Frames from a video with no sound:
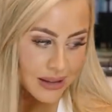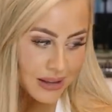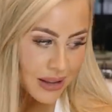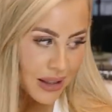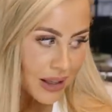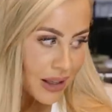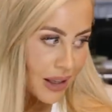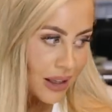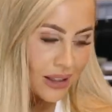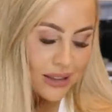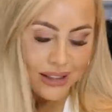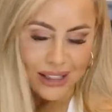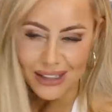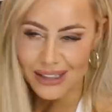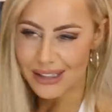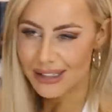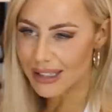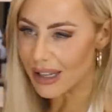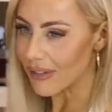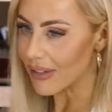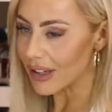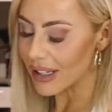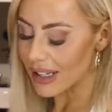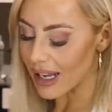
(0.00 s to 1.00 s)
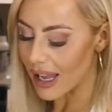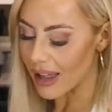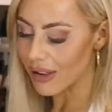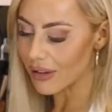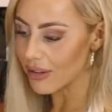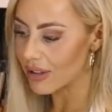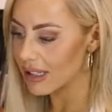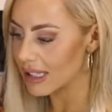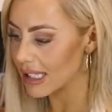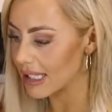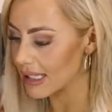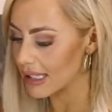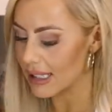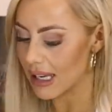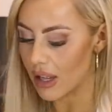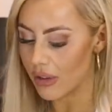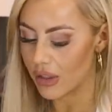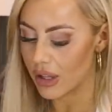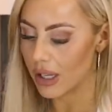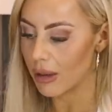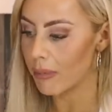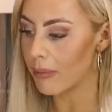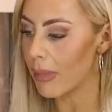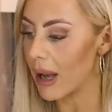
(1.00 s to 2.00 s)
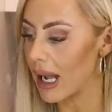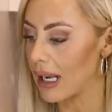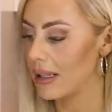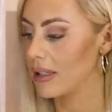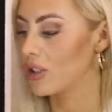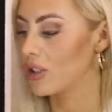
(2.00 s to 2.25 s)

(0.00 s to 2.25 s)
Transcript: Like that's, it's like 7 calories, it's